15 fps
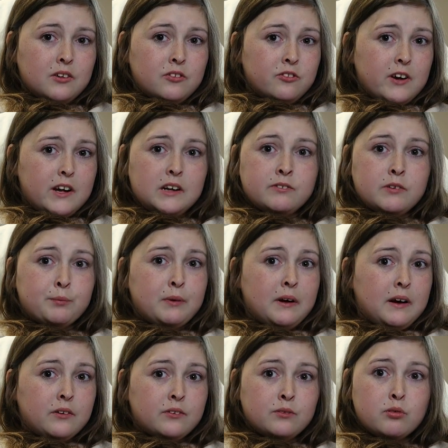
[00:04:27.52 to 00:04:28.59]
Jennifer
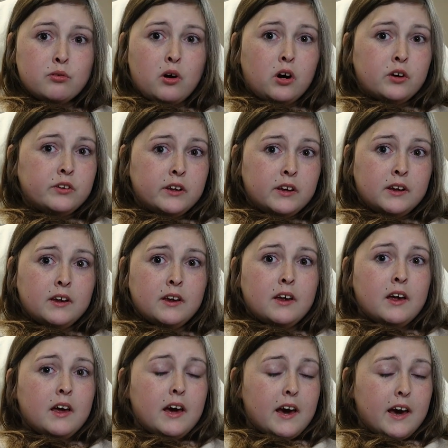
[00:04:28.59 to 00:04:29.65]
Brown, Roddy,
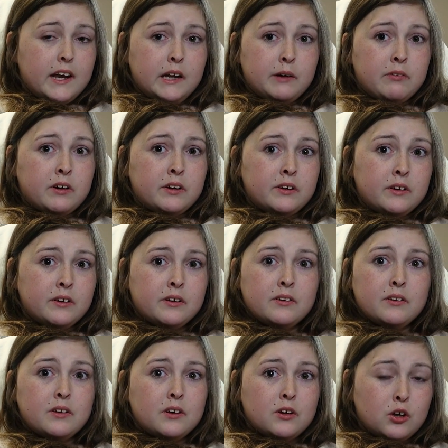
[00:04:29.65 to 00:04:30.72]
anyone
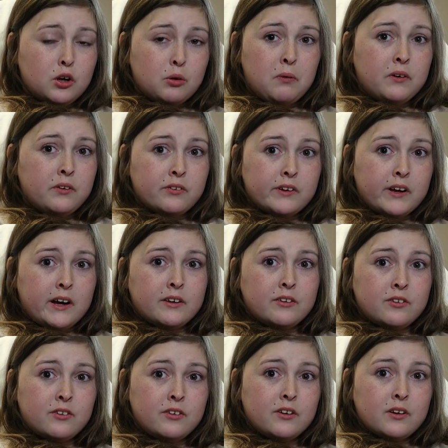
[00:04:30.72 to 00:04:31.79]
who wants that
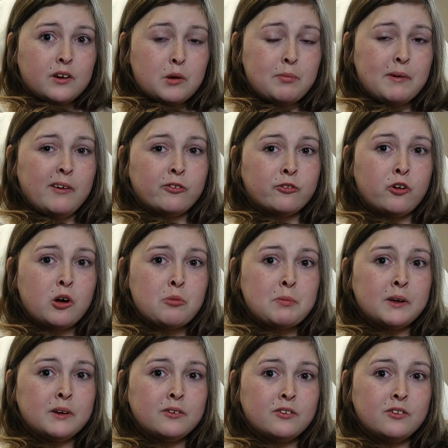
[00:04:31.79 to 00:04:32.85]
bit of
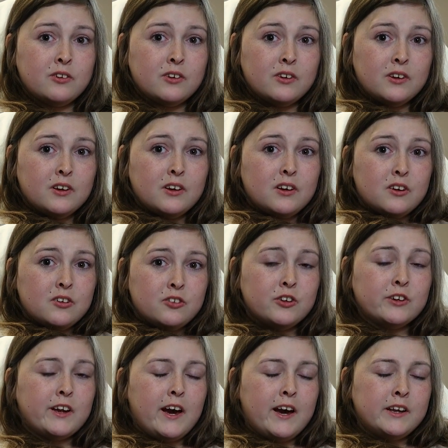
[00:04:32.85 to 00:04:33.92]
equipment
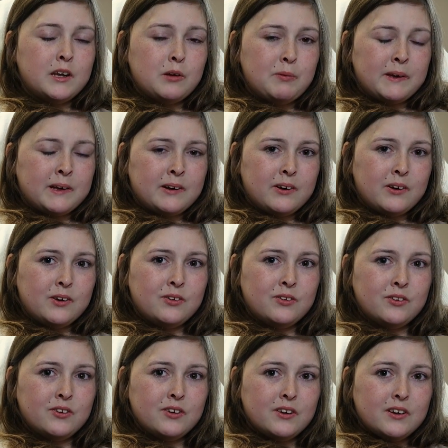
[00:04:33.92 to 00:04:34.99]
should get it,
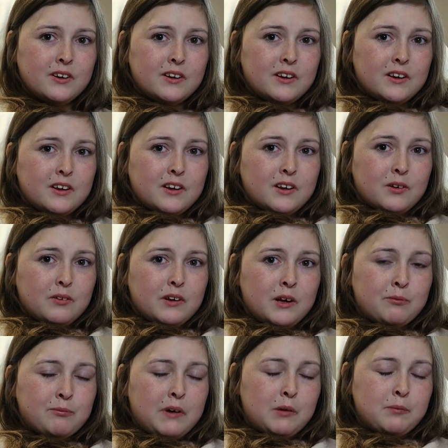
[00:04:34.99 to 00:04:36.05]
because
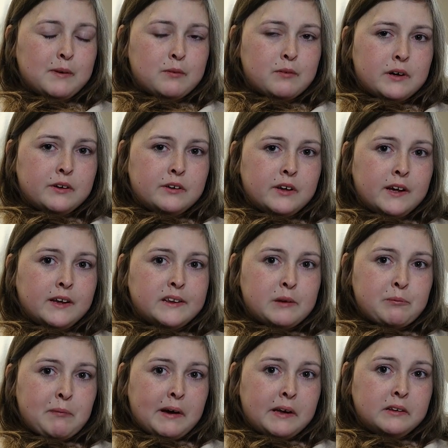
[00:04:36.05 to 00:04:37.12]
it might be one day they
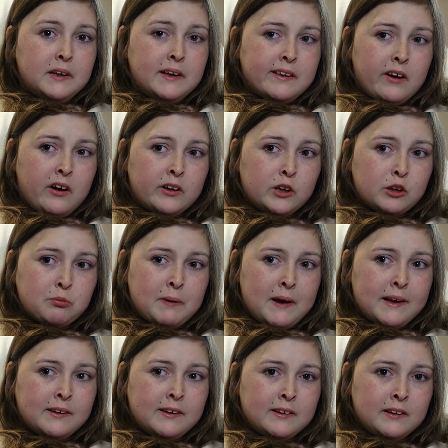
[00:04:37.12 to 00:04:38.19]
might need it
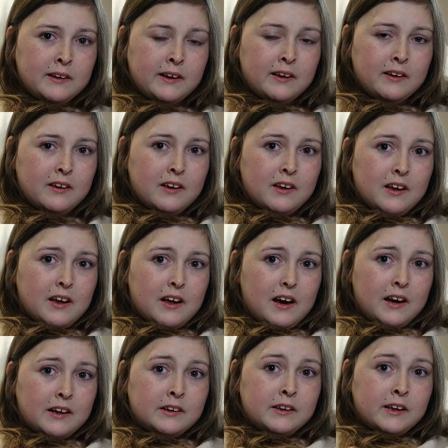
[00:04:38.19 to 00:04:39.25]
unexpectedly
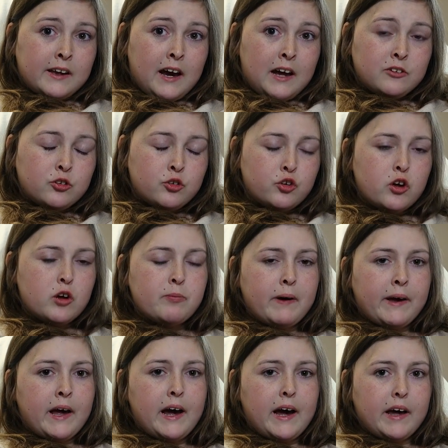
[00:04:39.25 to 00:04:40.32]
and they can't just do it by
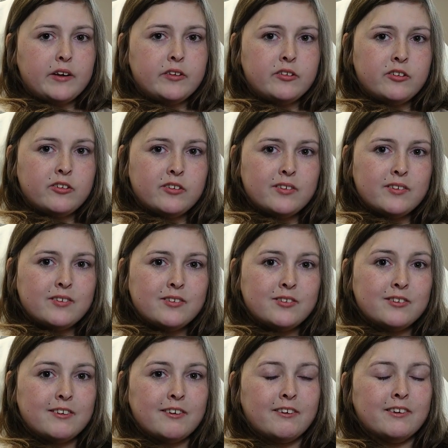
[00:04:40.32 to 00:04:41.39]
hand.
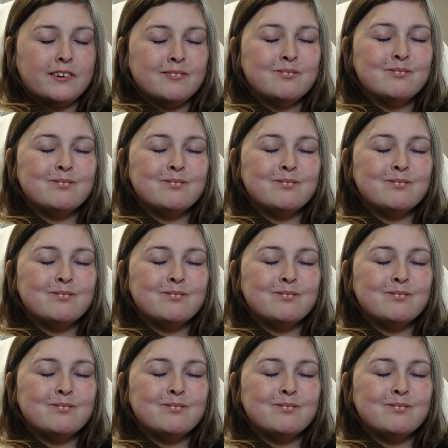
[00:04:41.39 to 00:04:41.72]
So